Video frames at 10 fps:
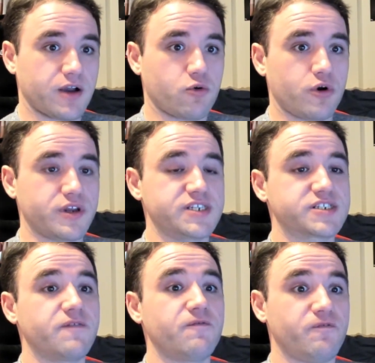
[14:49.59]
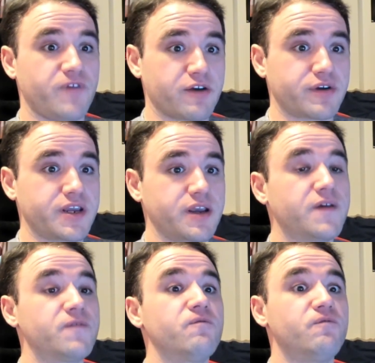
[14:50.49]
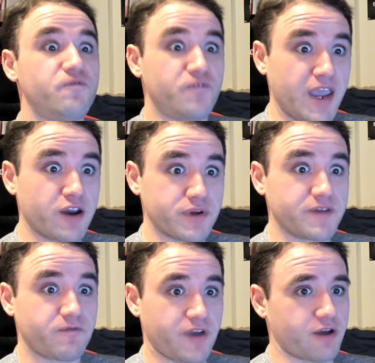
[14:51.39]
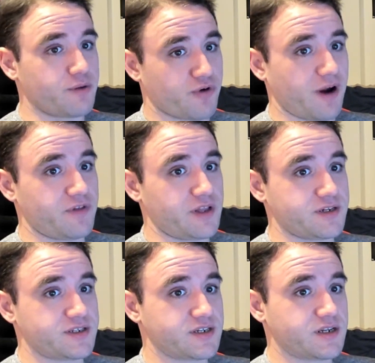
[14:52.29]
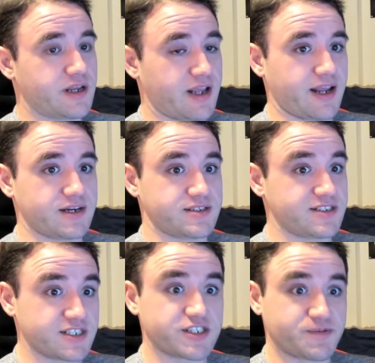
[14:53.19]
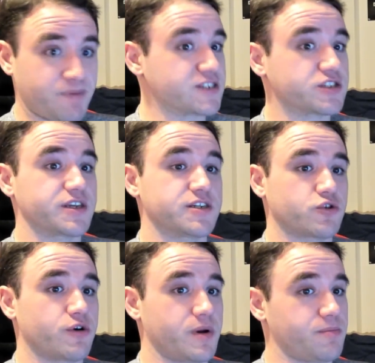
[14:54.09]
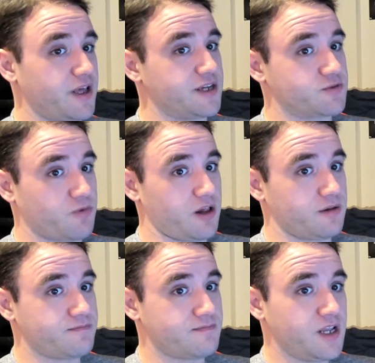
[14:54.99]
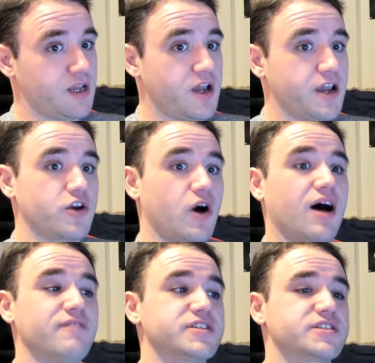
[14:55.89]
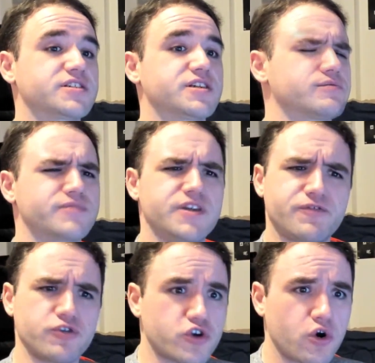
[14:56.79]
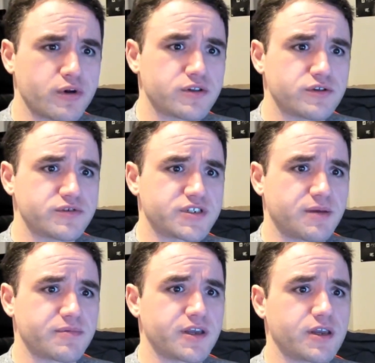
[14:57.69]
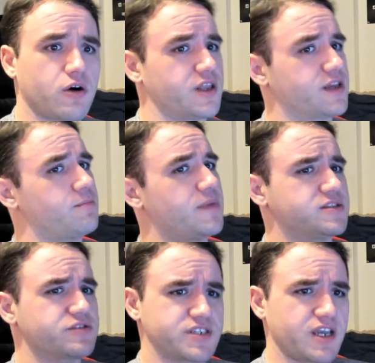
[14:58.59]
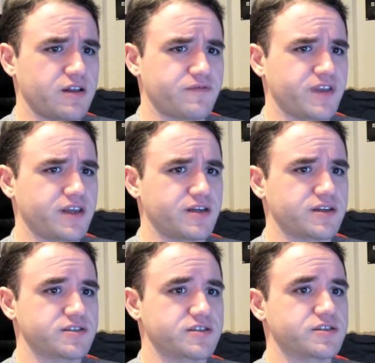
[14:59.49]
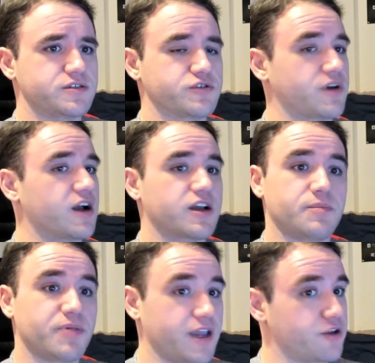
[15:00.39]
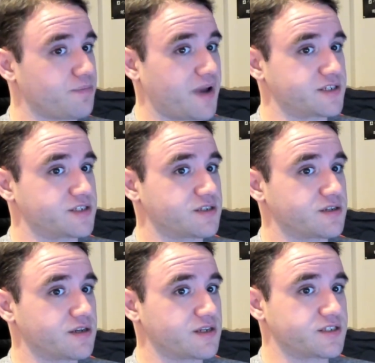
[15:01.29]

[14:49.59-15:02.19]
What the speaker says: That quote is very, very, very prevalent, and especially in tournament play as well. You know, obviously, if you're going through something on like a mental scale of things, you're not going to play at your best,